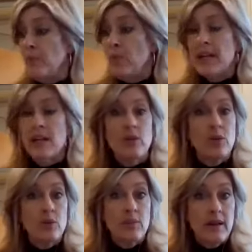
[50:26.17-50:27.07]

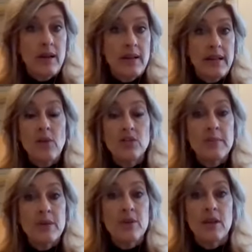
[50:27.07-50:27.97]
Regular cow's
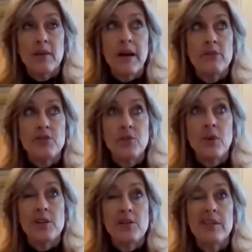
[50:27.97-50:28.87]
milk, about
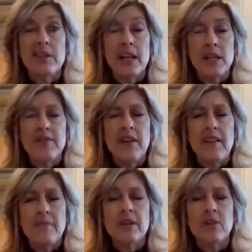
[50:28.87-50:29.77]

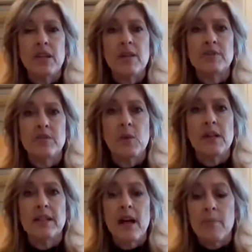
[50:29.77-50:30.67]
285 milligrams for
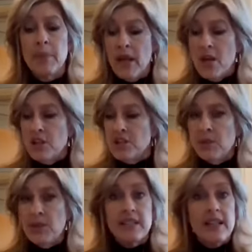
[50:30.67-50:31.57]
1 cup.
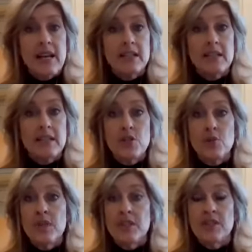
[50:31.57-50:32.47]
So it's an excellent
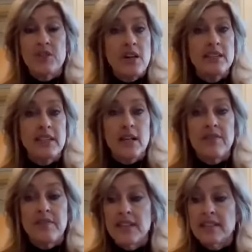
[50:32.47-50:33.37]
choice. You're not
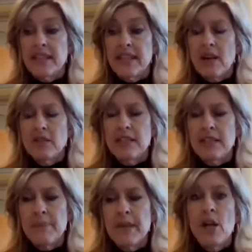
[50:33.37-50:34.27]
sacrificing
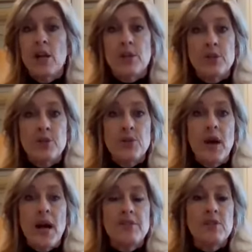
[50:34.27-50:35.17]
calcium. You do
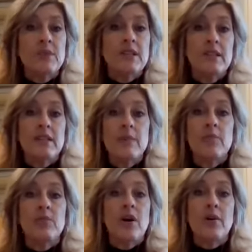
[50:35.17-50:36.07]
have to read the
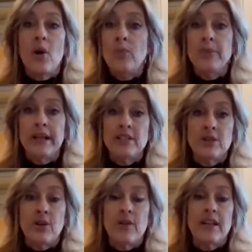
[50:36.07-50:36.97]
label. Not all brands
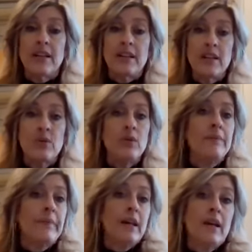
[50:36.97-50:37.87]
are created
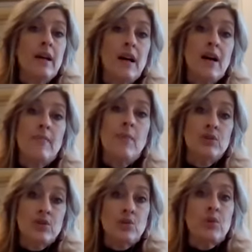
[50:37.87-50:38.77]
equal.
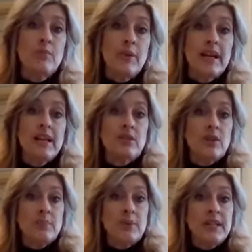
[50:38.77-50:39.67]
Most store brands
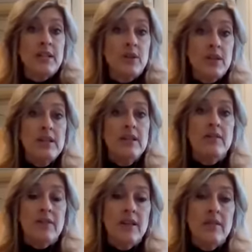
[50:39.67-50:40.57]
are pretty good.
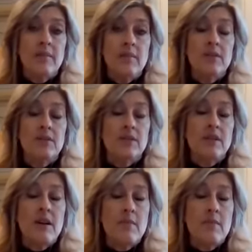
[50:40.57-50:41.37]
Most